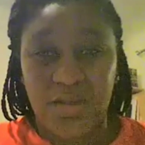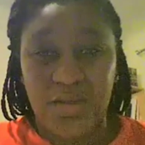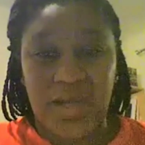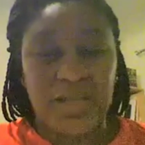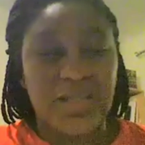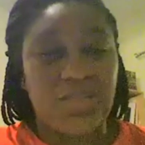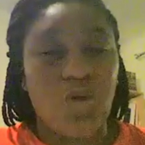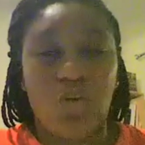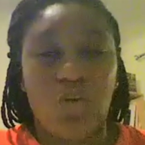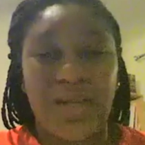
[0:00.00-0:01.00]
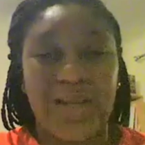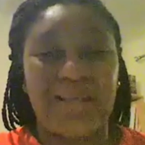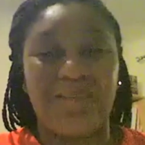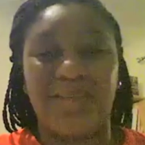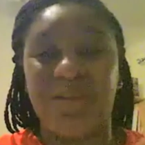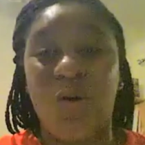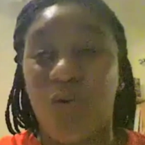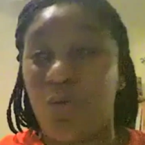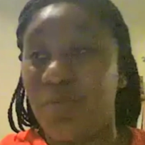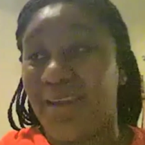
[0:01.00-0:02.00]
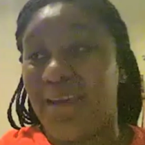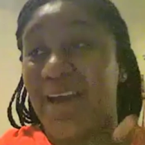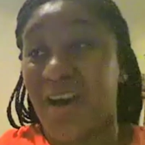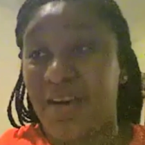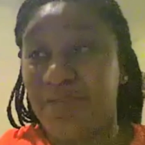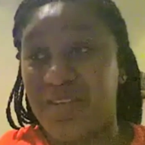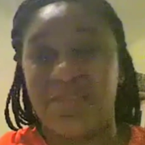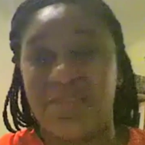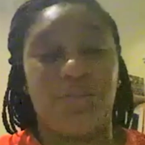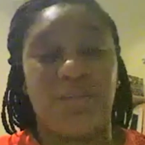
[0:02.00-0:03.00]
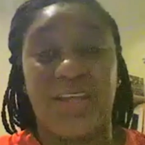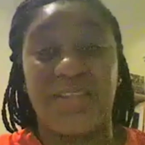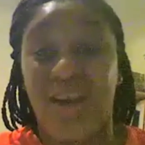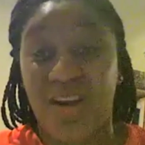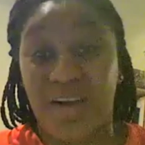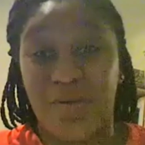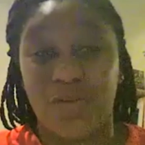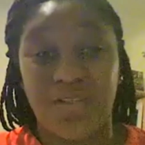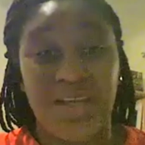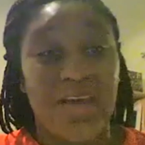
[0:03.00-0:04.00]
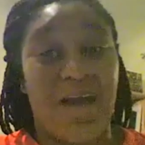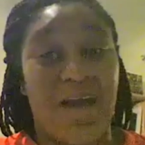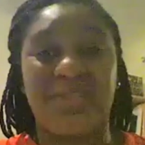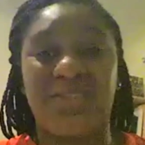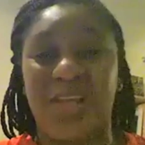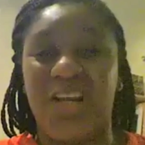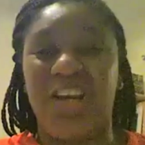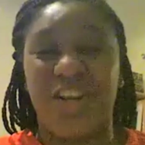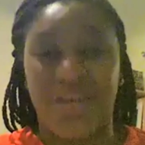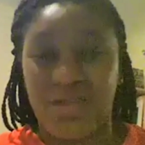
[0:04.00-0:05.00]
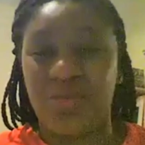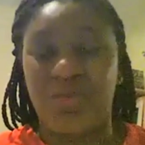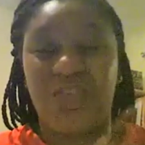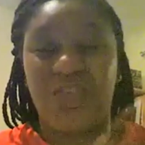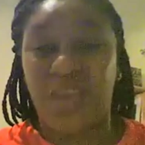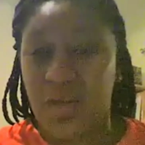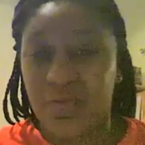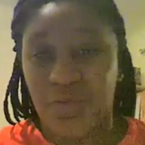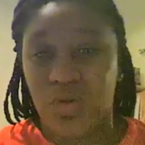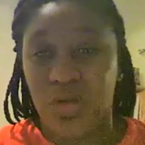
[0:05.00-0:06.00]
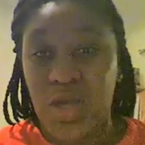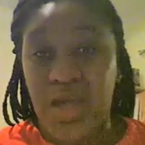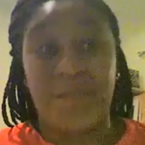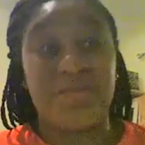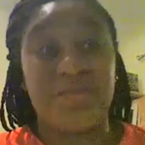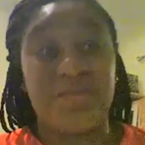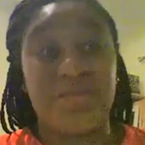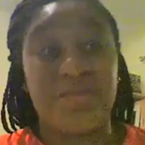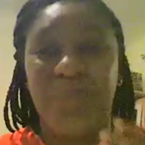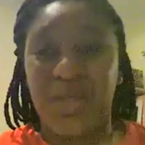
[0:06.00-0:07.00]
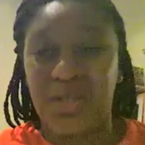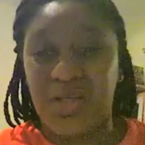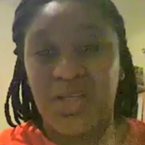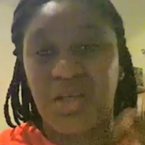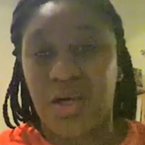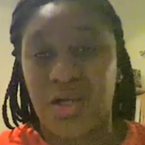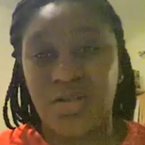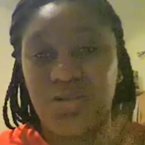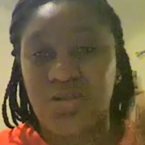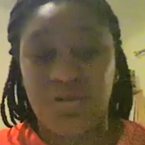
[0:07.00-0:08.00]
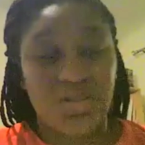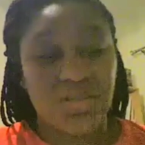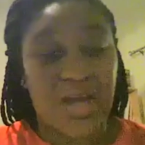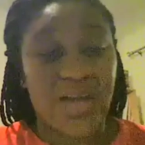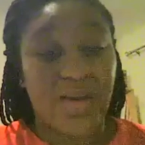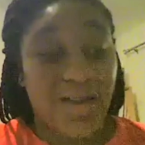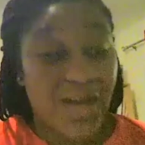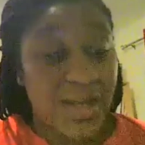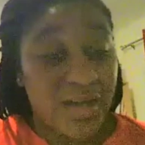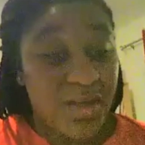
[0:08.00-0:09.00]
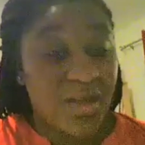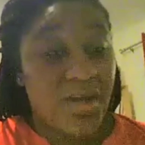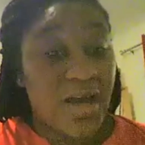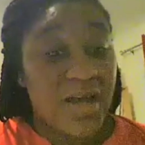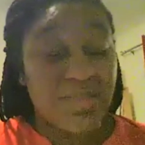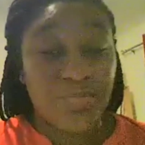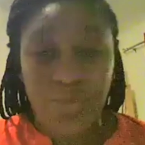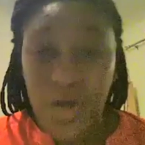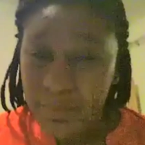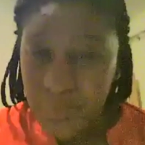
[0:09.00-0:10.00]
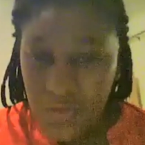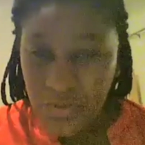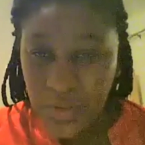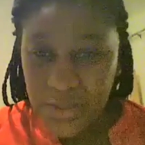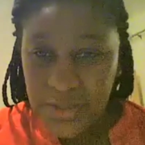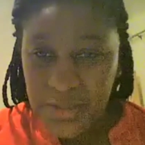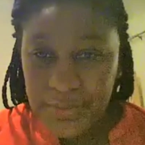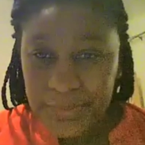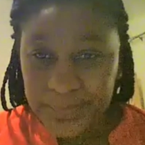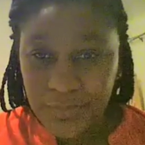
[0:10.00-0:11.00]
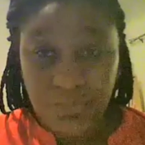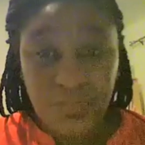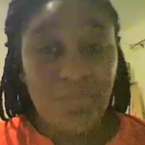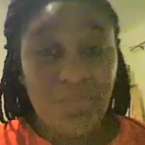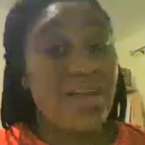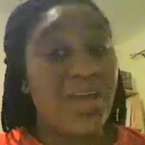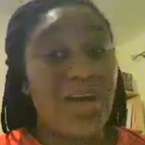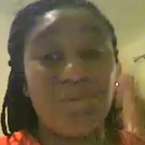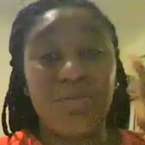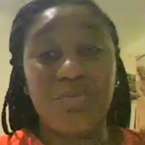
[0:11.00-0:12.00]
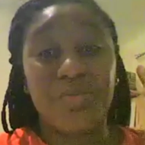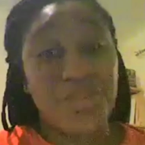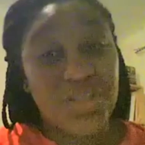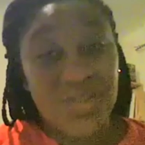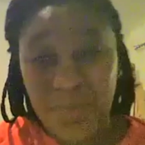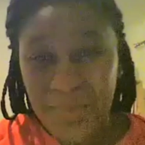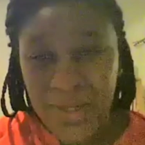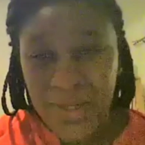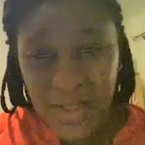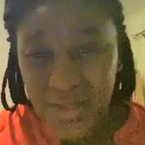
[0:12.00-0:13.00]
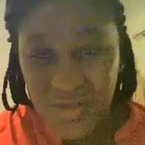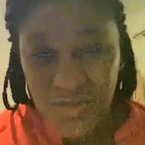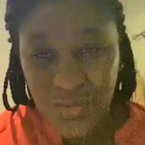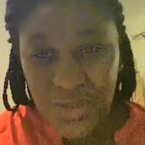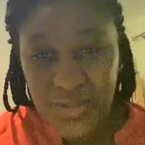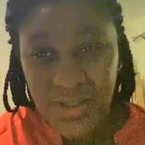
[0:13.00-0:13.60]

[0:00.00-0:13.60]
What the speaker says: And this hope that I have and this hope that I talk about, I'm still learning to be faithful. I'm still building on the trust that God has brought me through it. God will bring somebody else through it.